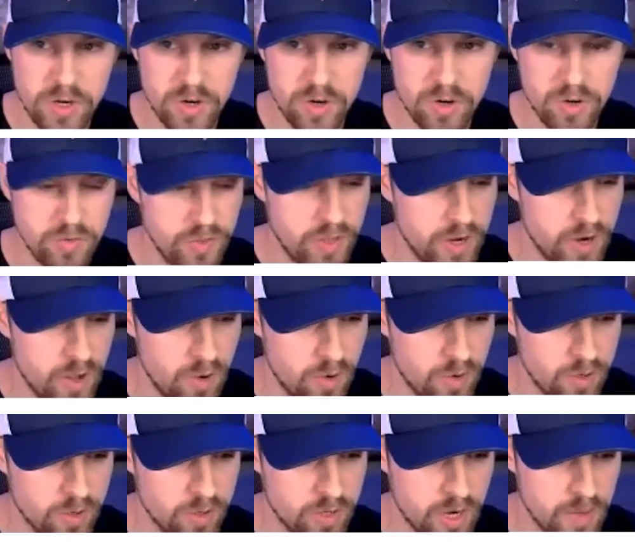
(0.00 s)
here that
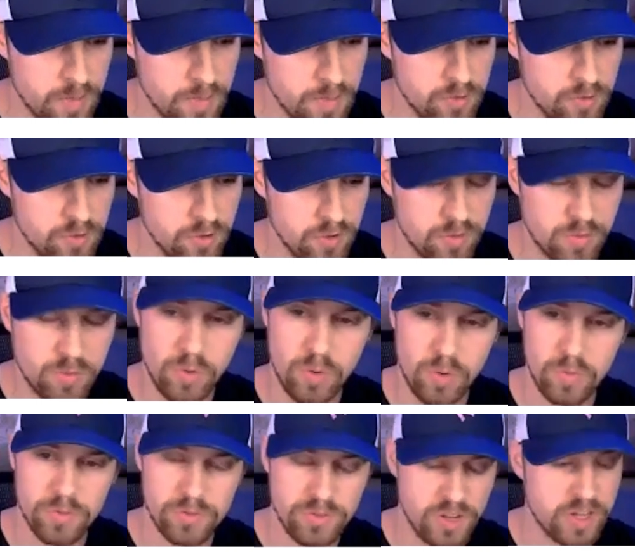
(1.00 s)
I'll kind of mention,
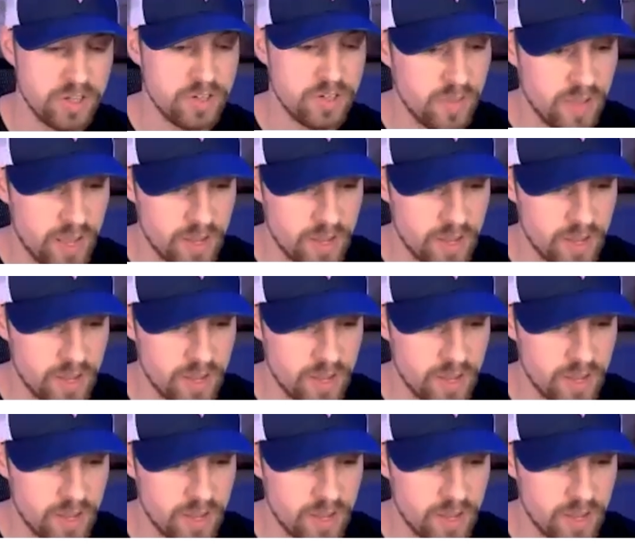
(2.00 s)
well, second to